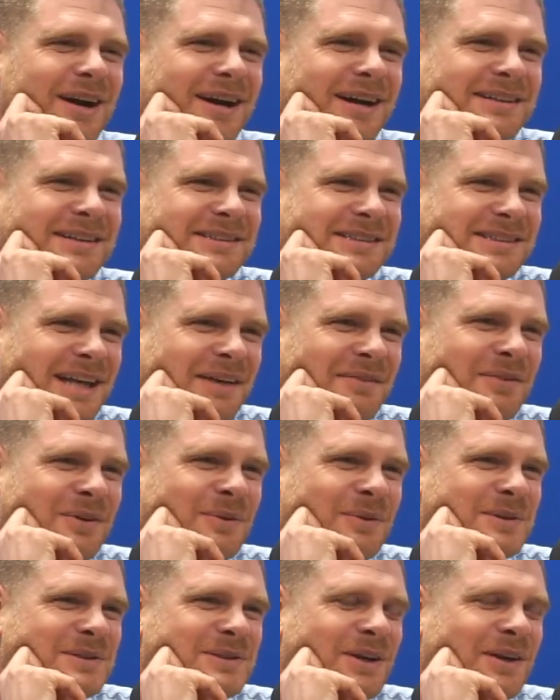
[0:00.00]
Zephyr
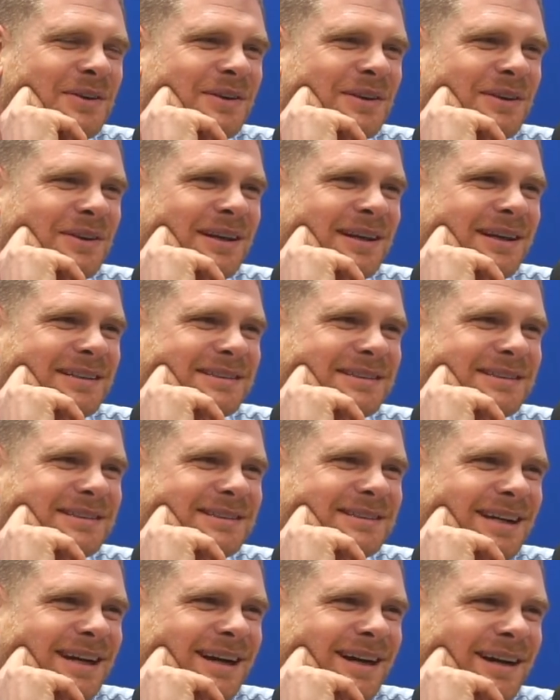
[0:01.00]
was on the list
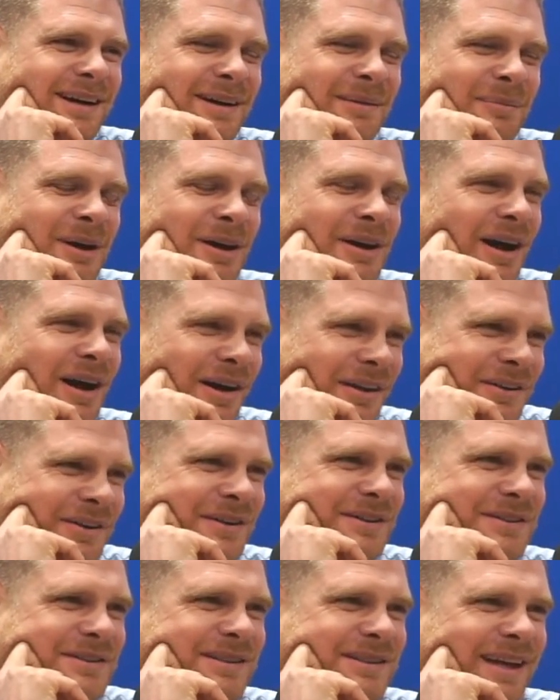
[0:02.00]
among
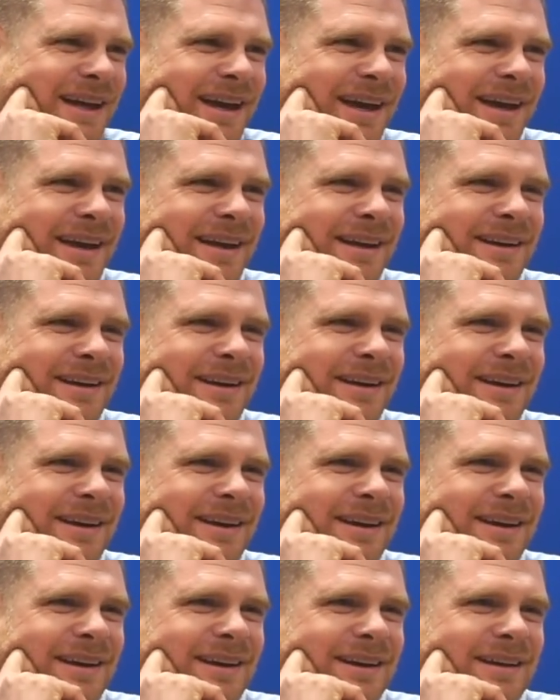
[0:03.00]
others, and
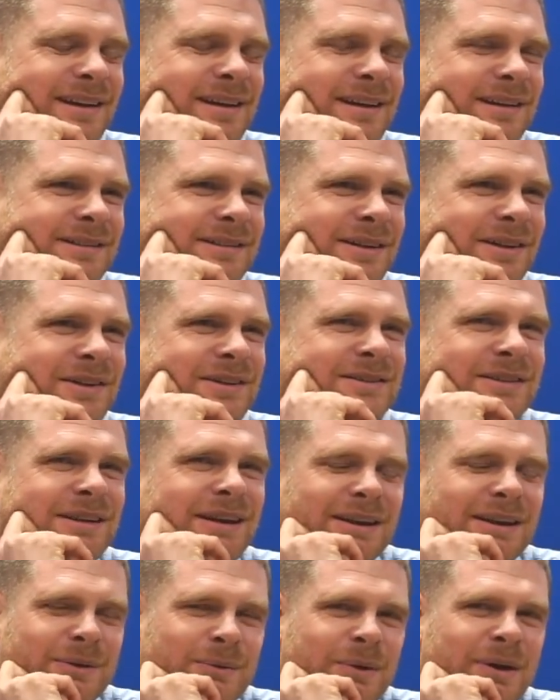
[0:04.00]
Sarah's
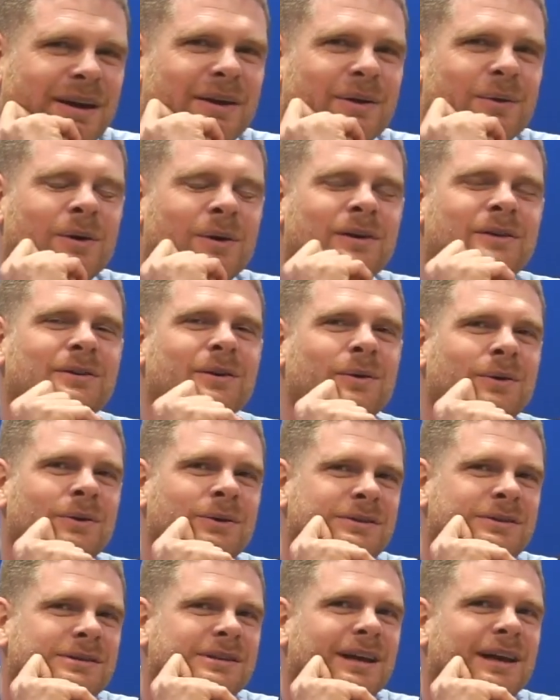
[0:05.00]
like, "Wait,
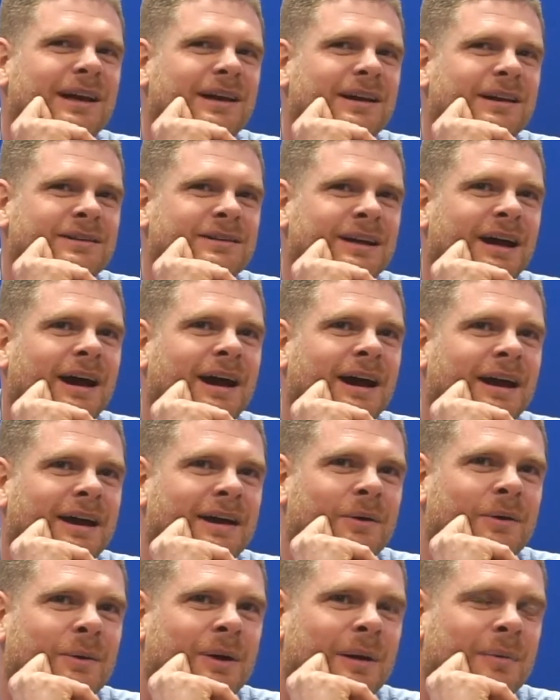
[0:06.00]
who's that?" Because
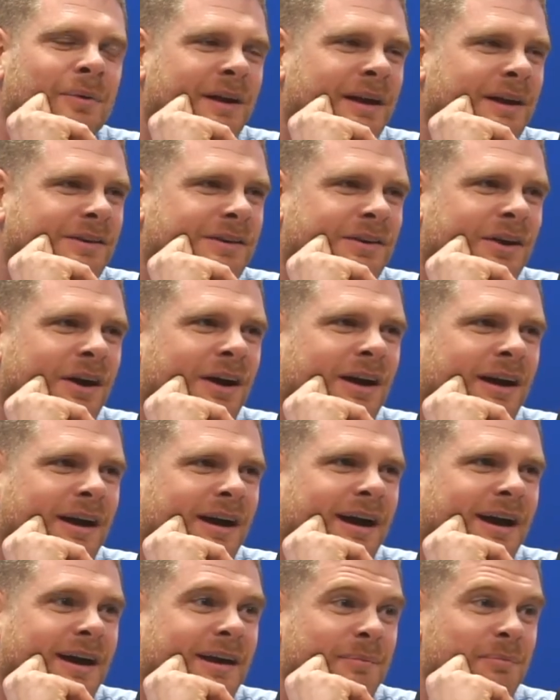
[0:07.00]
when I play guitar,
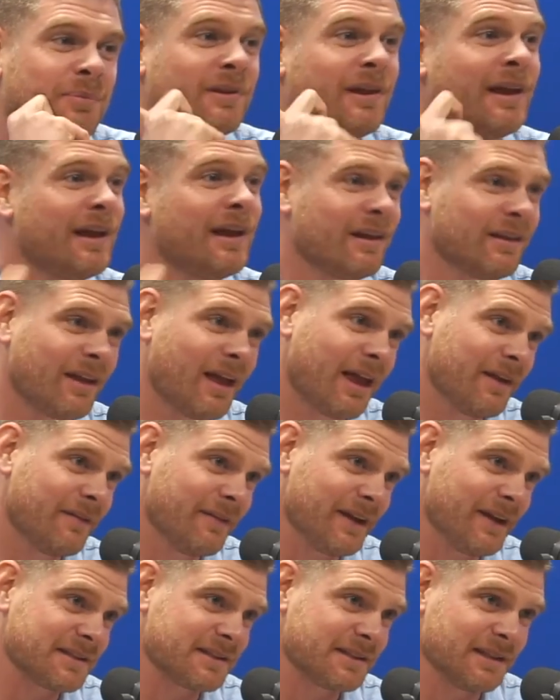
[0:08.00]
I play a lot of
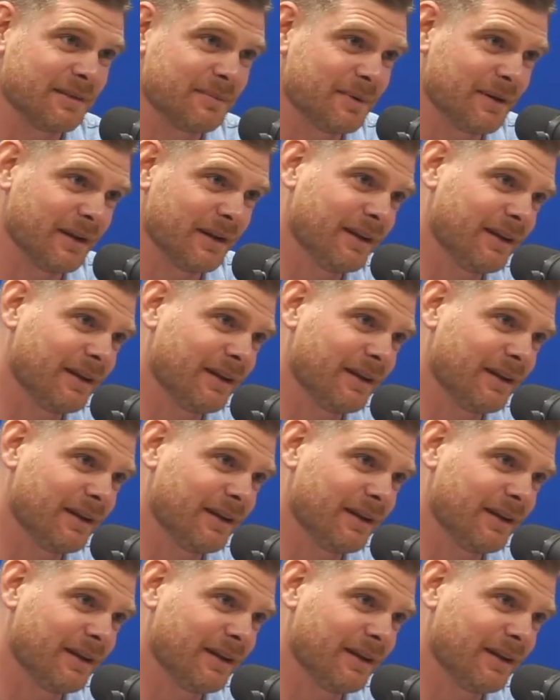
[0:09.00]
STP, and